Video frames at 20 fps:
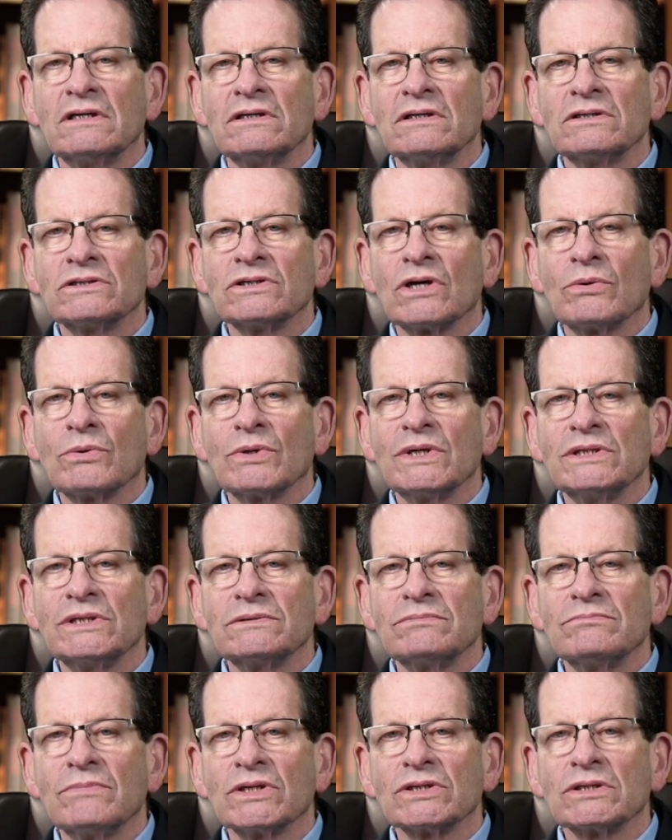There's always
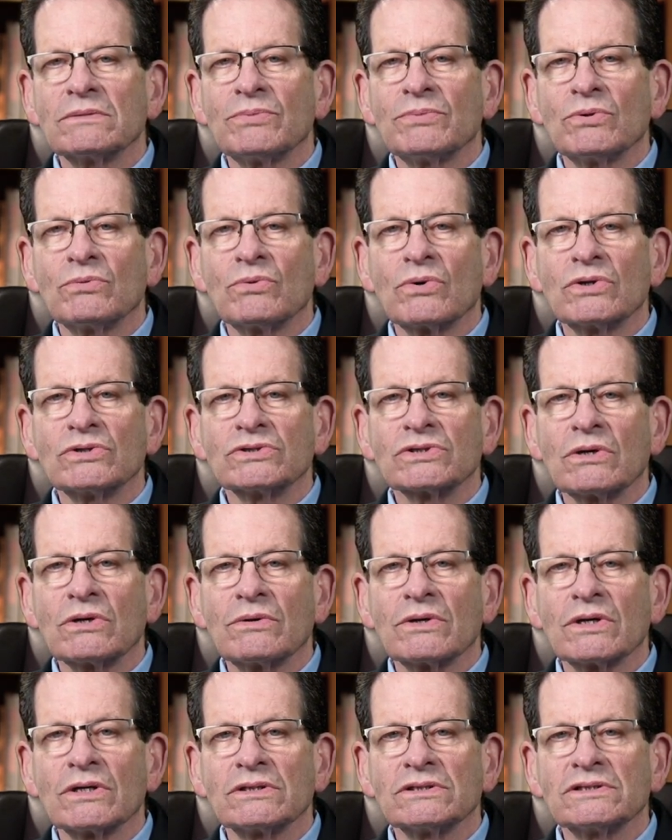multiple wars
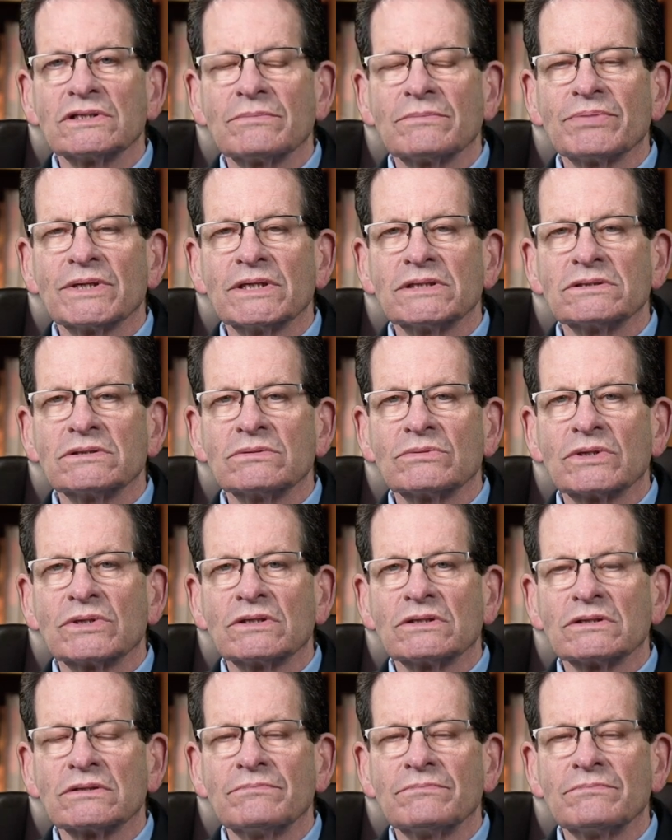going on someplace in the world.